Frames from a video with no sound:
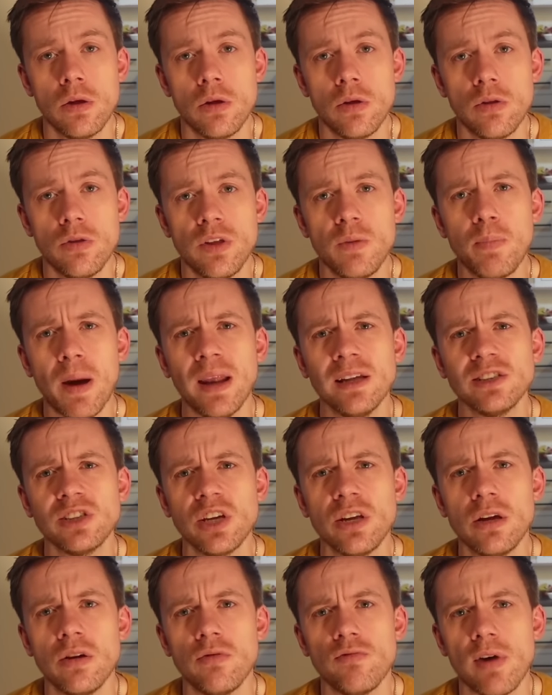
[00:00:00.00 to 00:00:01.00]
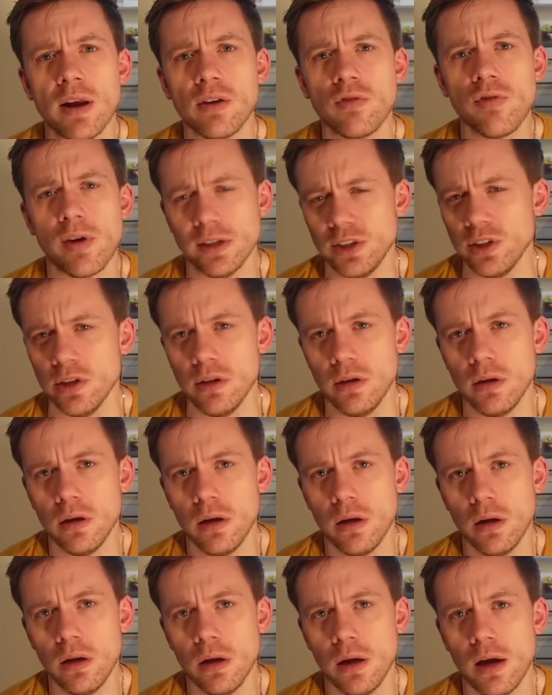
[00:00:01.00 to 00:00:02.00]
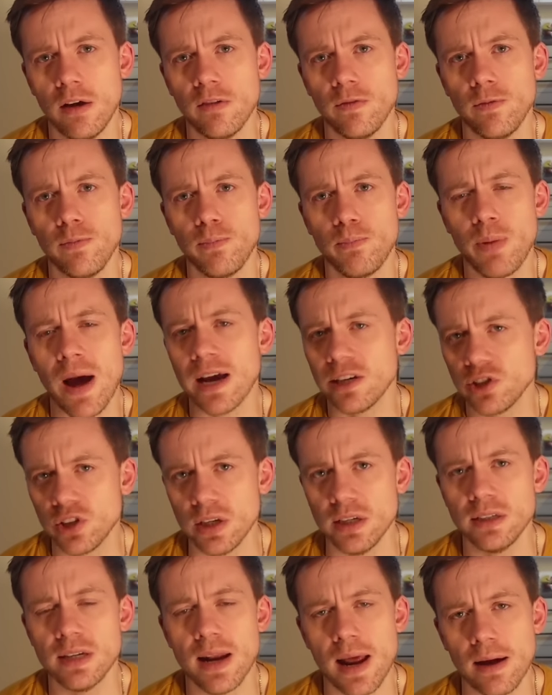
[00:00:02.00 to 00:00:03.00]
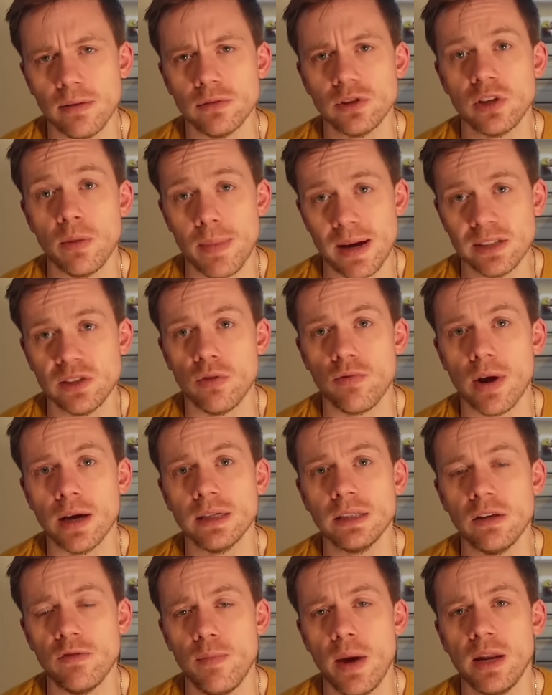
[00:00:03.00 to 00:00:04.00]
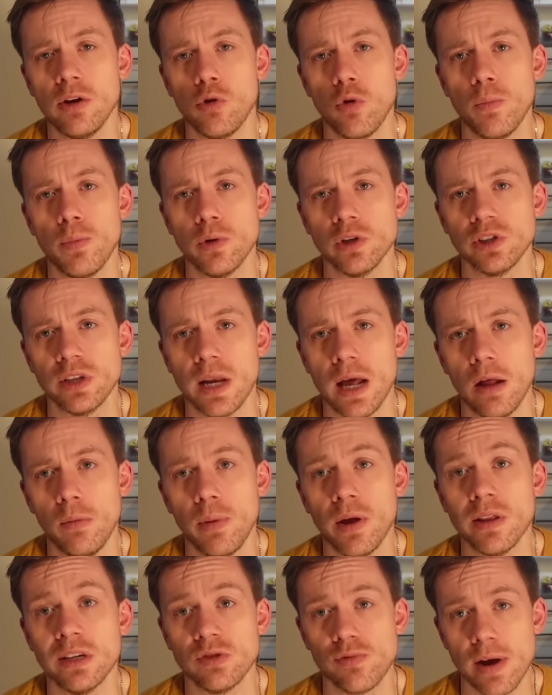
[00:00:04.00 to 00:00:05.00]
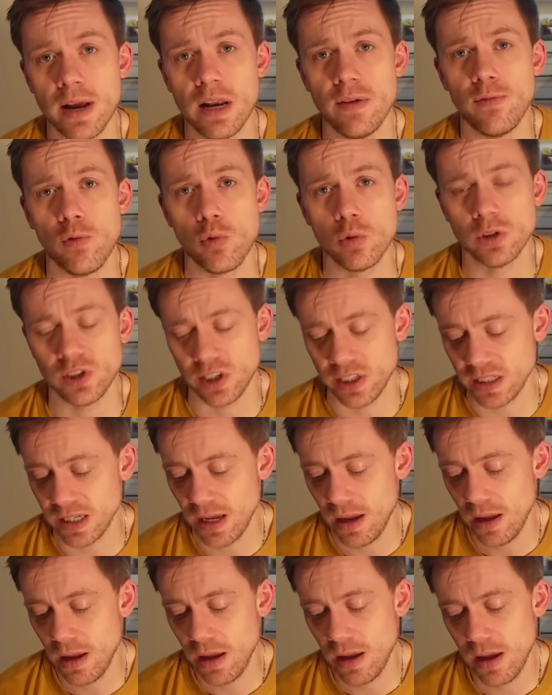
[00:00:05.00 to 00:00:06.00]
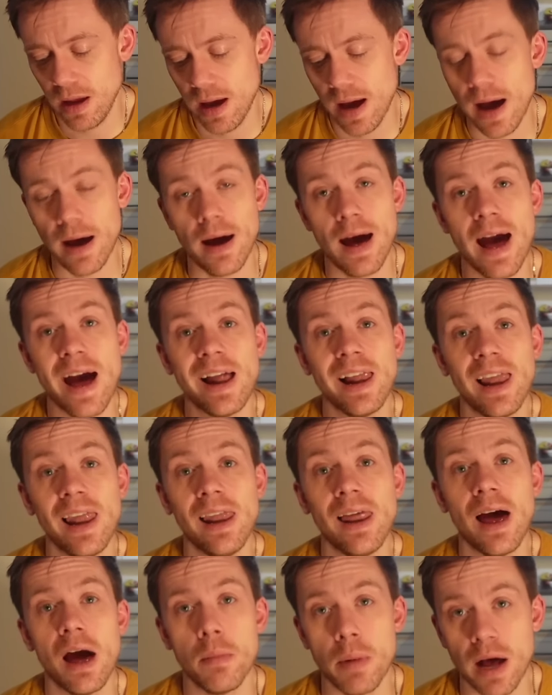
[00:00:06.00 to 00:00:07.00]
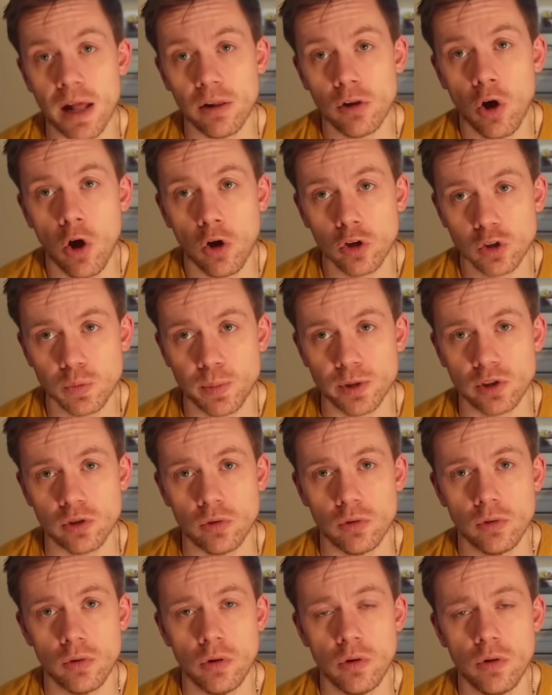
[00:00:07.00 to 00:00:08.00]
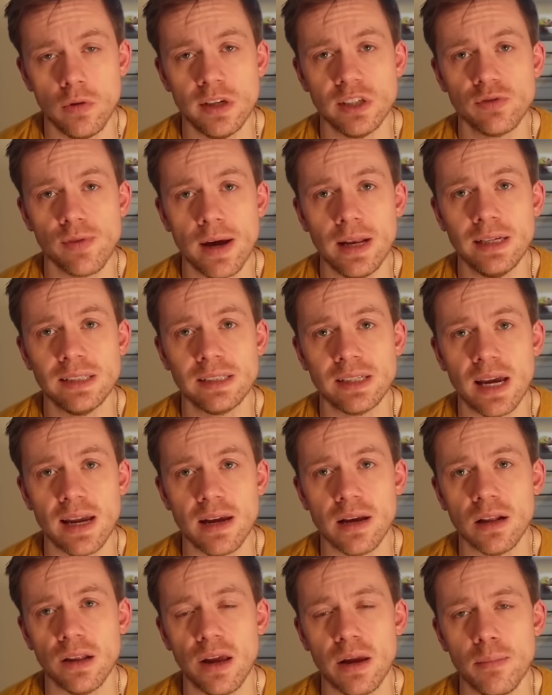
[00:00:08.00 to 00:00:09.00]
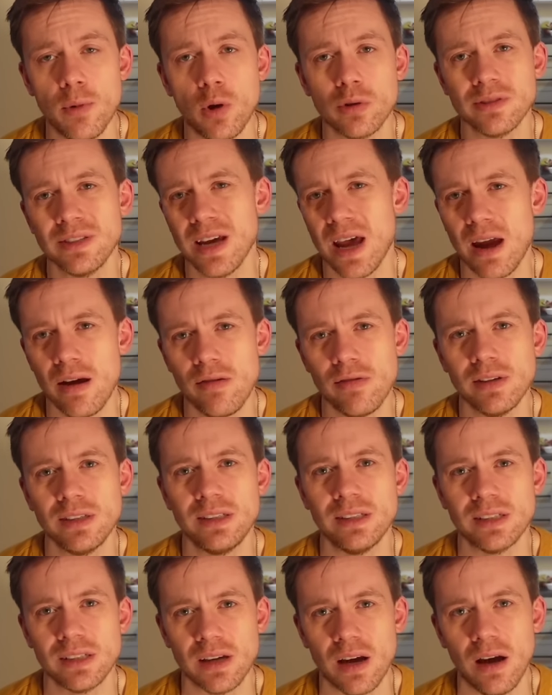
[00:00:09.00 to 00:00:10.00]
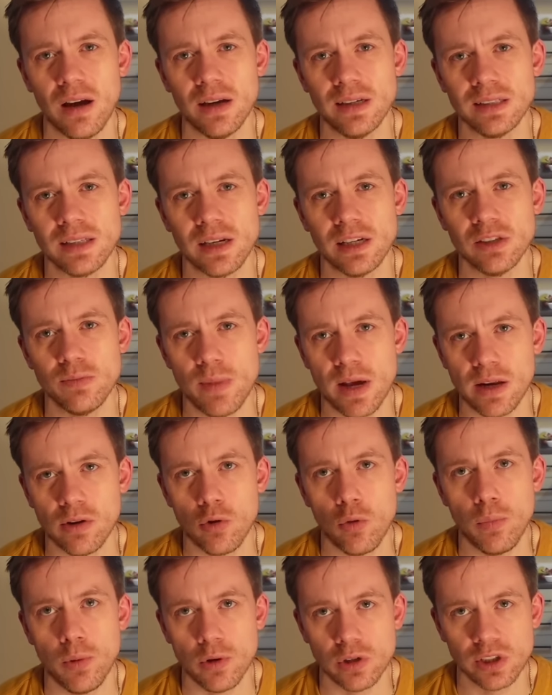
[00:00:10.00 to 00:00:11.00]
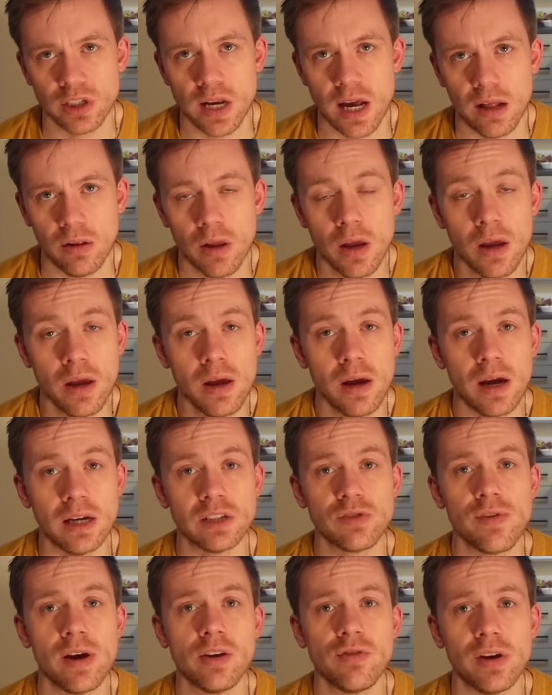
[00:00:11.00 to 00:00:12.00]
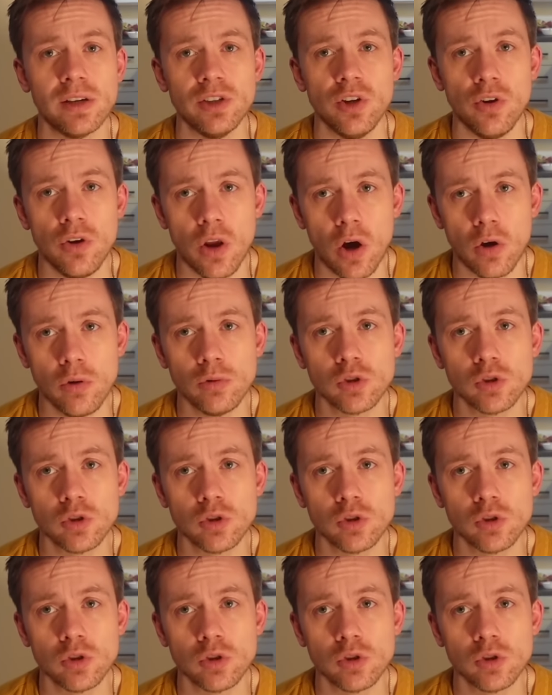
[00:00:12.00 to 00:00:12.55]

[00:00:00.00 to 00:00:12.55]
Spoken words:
The Palestinian Red Crescent have passionately denounced the mass arrest of medical personnel by the Israeli forces at Al Amal Hospital, who the Israeli state claim are terrorists disguised as medical personnel. As the Red Crescent note,